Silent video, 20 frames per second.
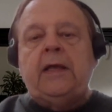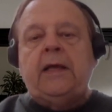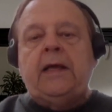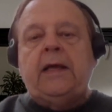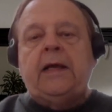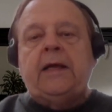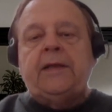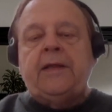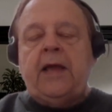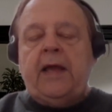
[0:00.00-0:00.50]

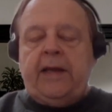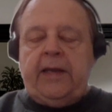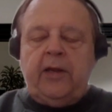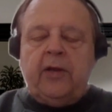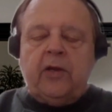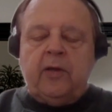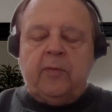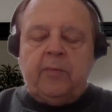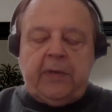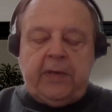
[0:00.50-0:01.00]
uh, not
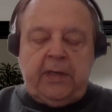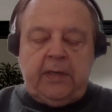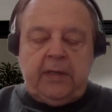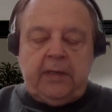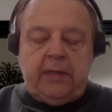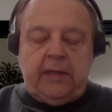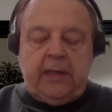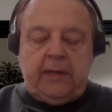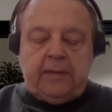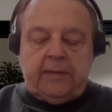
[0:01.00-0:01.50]
here, but
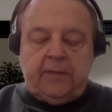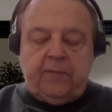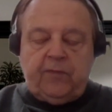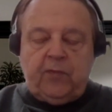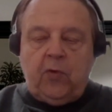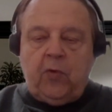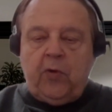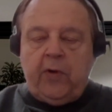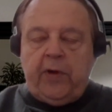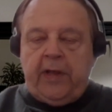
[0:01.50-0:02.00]
in uh,
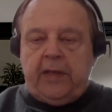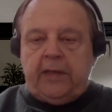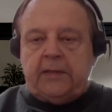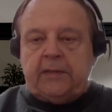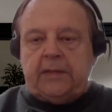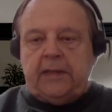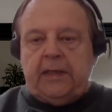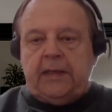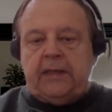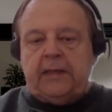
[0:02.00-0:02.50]
Florida
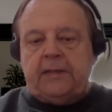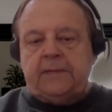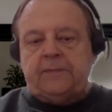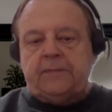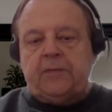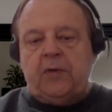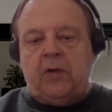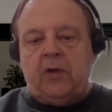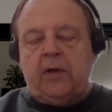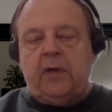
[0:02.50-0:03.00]
uh,
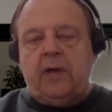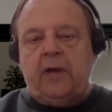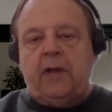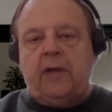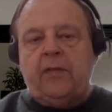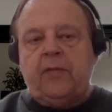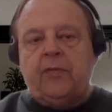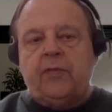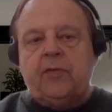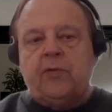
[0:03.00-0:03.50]
on
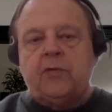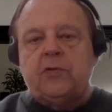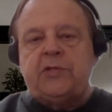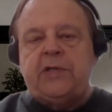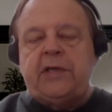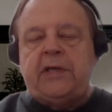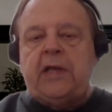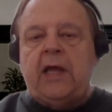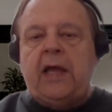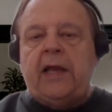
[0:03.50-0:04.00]
uh,
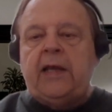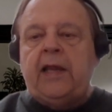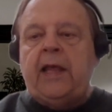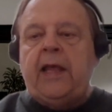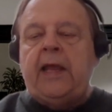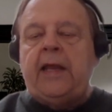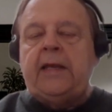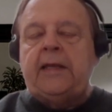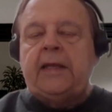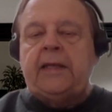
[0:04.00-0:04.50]
Thursday night
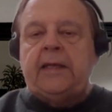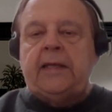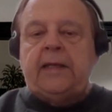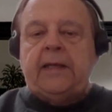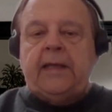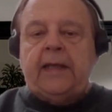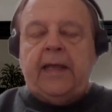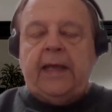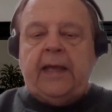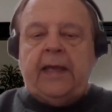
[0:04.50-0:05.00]
late,
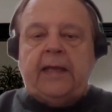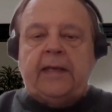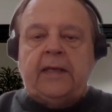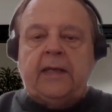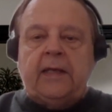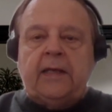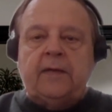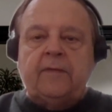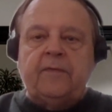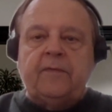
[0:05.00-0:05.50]
and
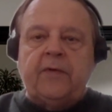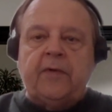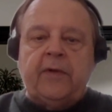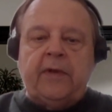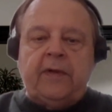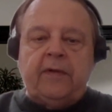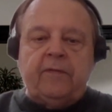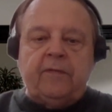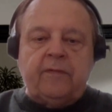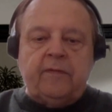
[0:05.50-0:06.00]
uh,
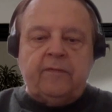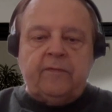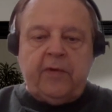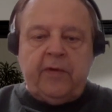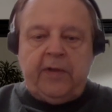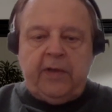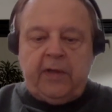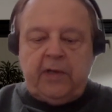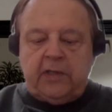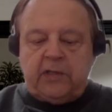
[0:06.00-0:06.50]
very,
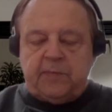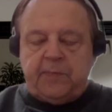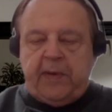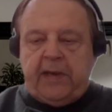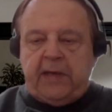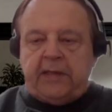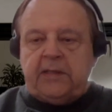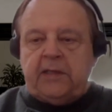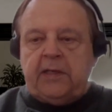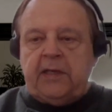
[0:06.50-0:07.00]
very
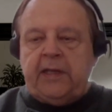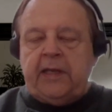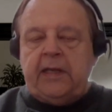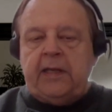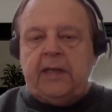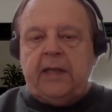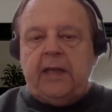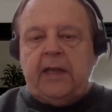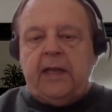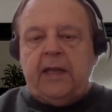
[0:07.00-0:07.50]
unexpectedly
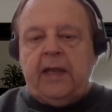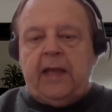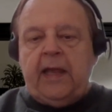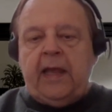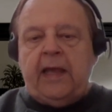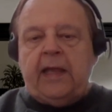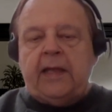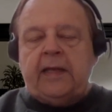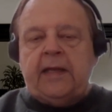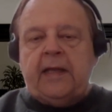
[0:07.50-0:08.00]

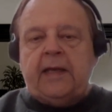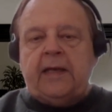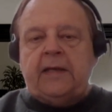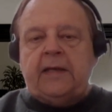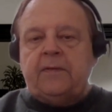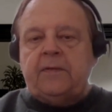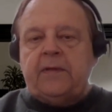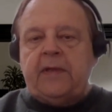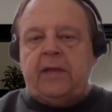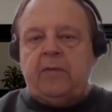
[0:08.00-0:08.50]
and
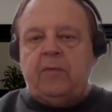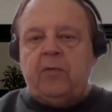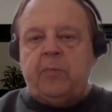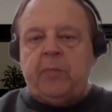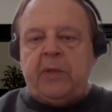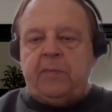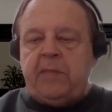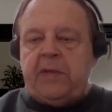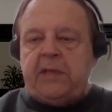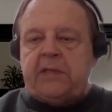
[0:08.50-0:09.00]
uh, he will
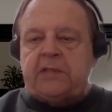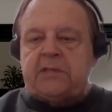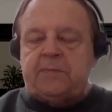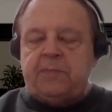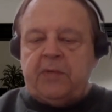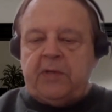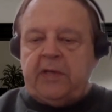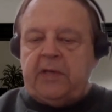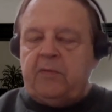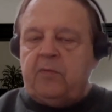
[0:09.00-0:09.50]
be
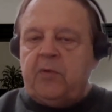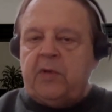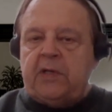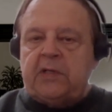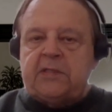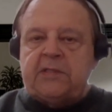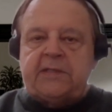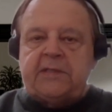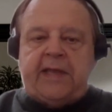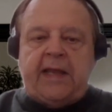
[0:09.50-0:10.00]
missed. But he, what
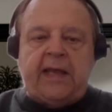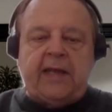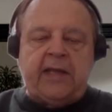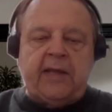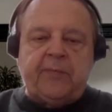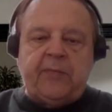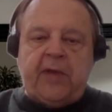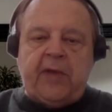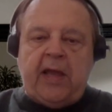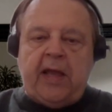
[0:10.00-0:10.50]
a
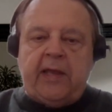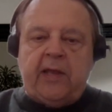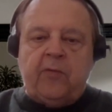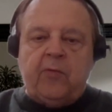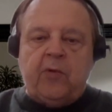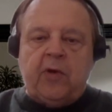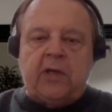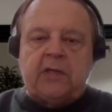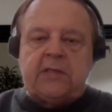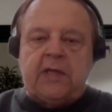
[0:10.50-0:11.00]
stand-up guy he
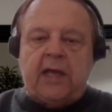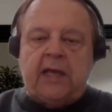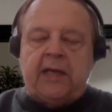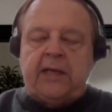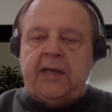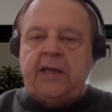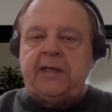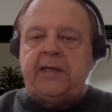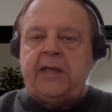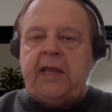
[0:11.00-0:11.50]
was! I
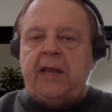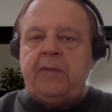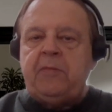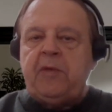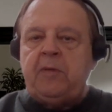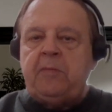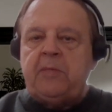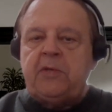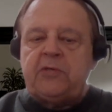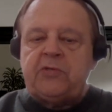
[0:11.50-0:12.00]

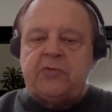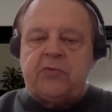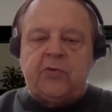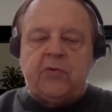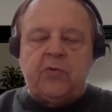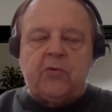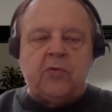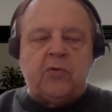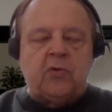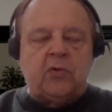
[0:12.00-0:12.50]
nicknamed him Mr.
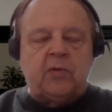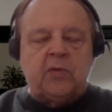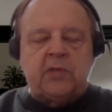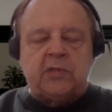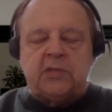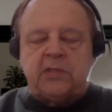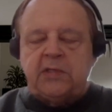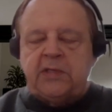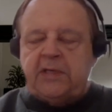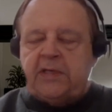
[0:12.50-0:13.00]
Google
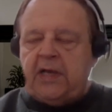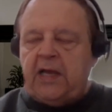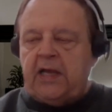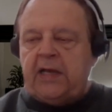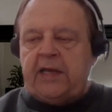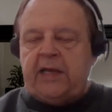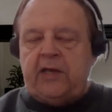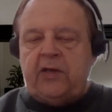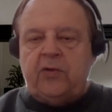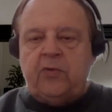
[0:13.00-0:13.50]
because
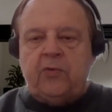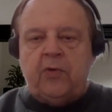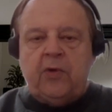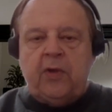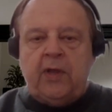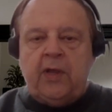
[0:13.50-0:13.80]
God, he knew,